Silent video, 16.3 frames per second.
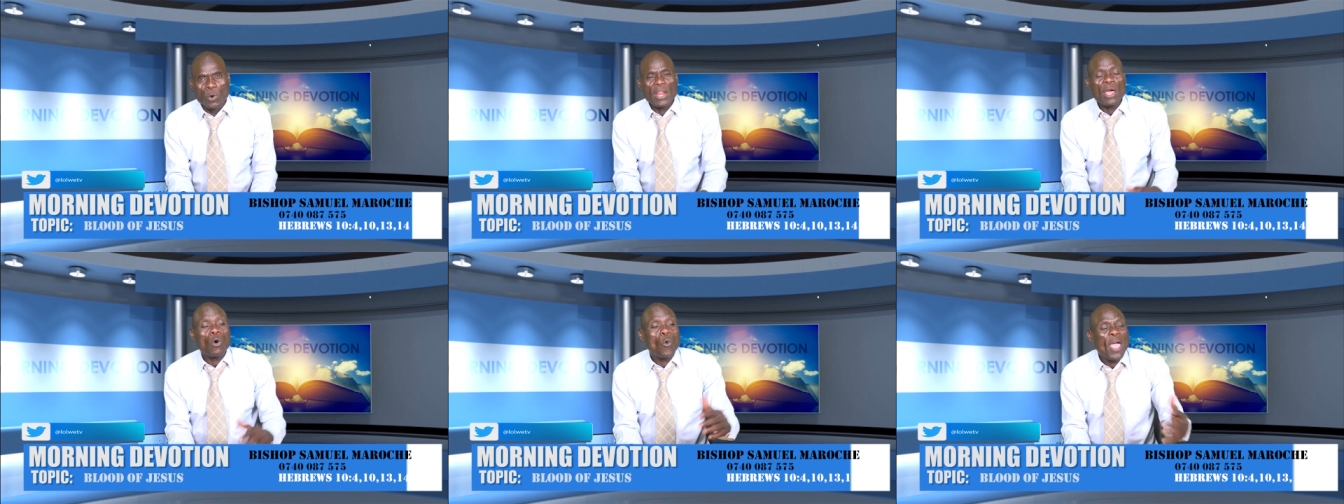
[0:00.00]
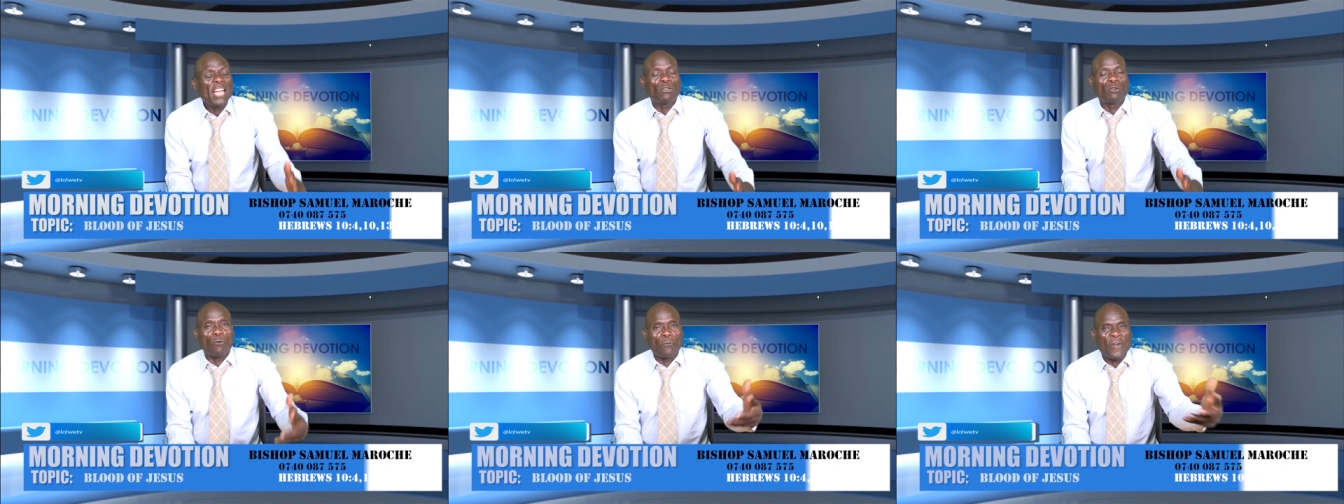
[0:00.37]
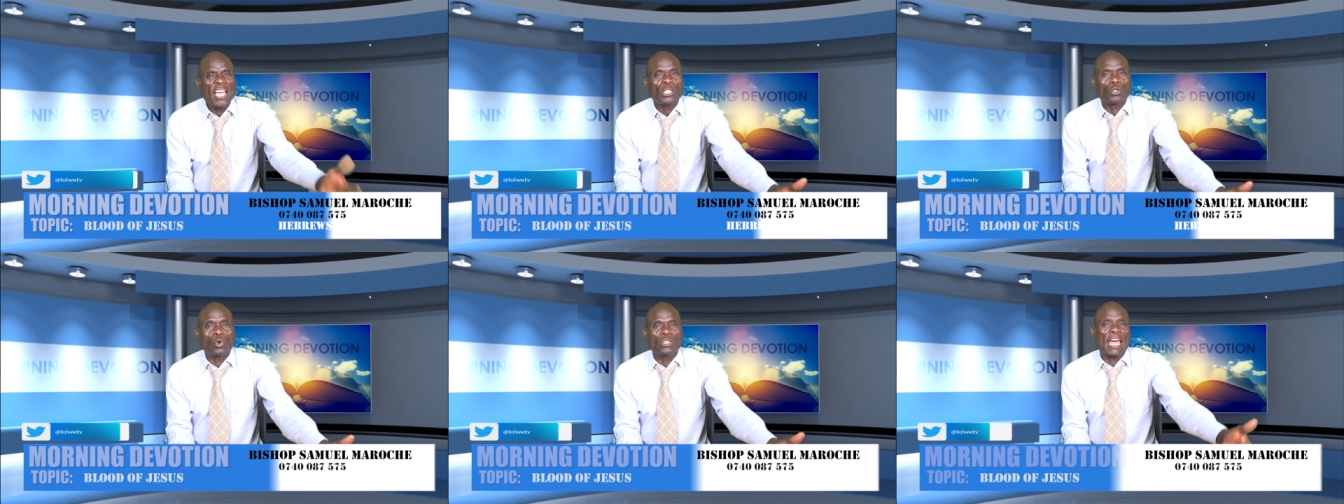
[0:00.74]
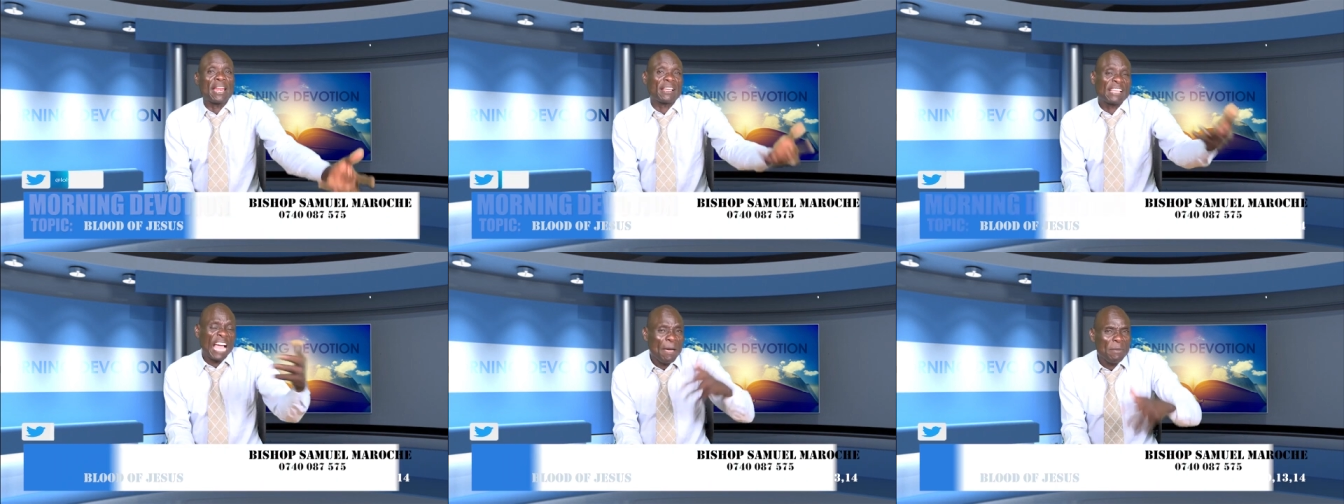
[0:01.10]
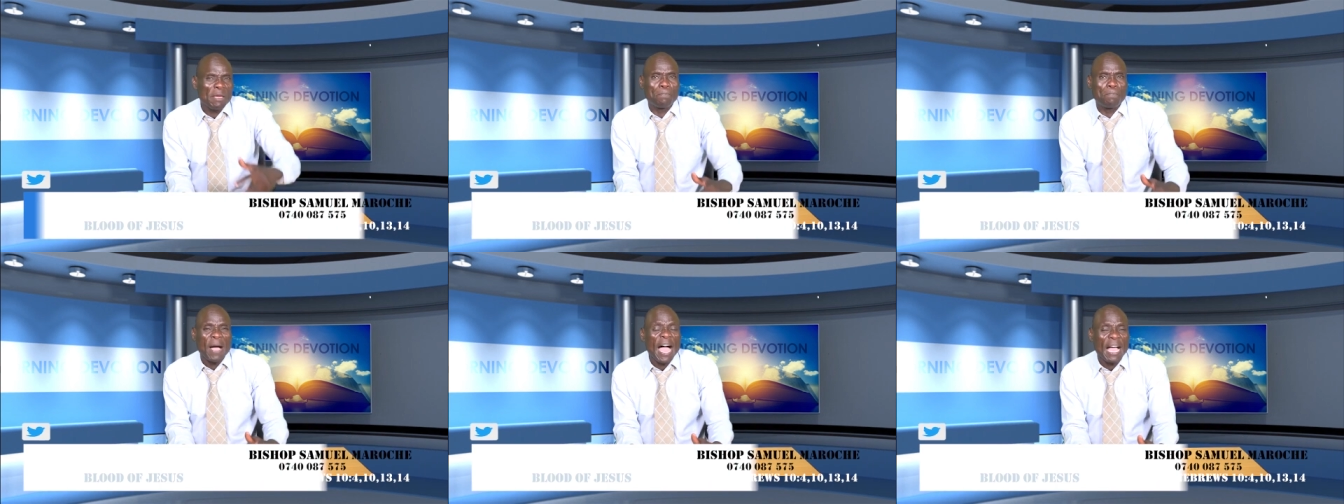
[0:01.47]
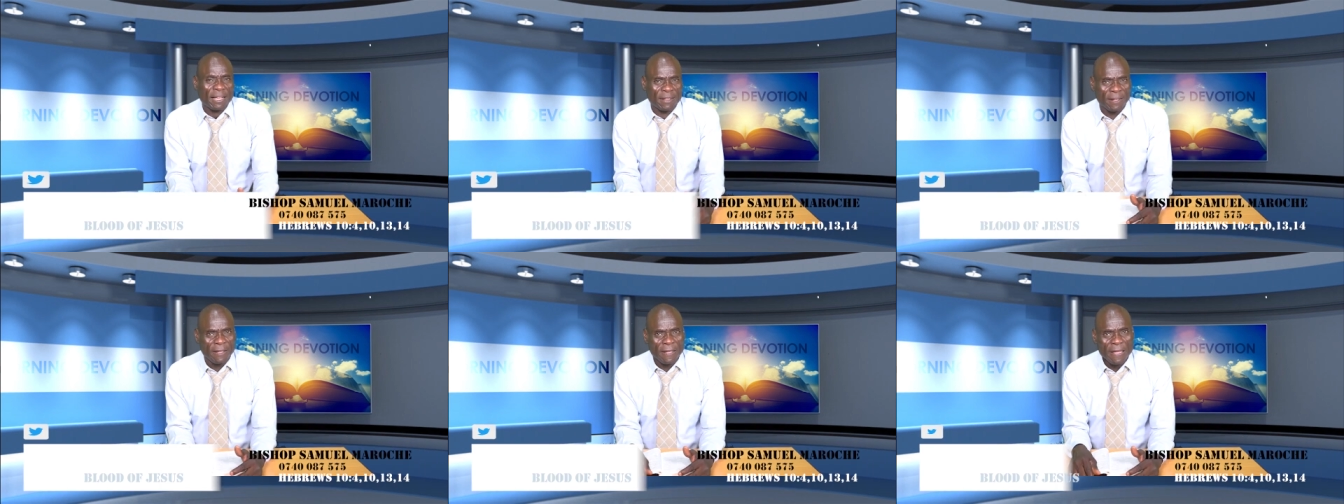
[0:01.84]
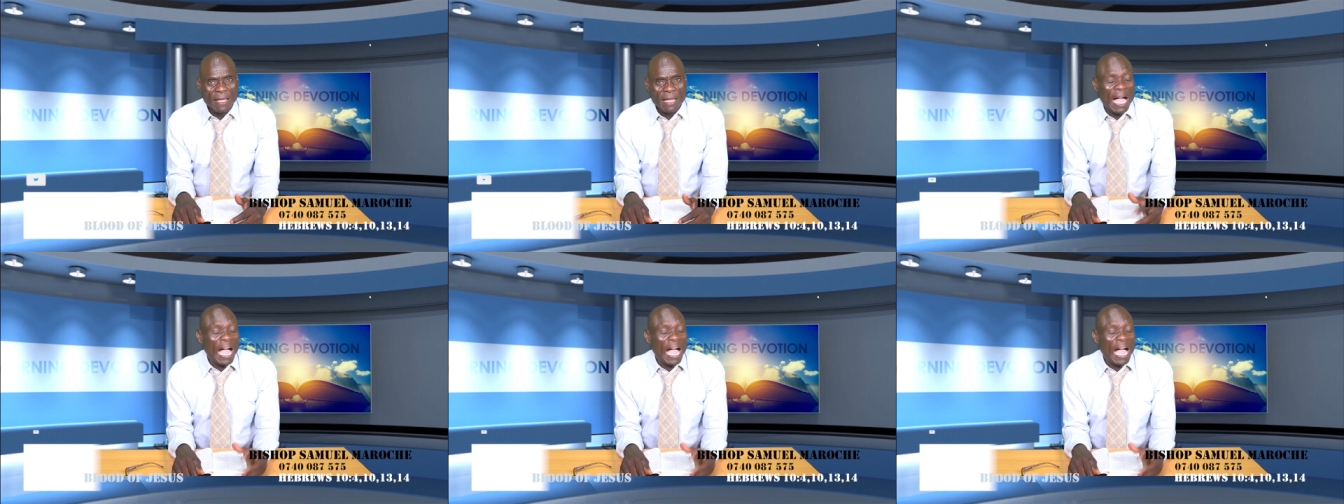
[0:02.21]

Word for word: when I went to fetch what and coming back,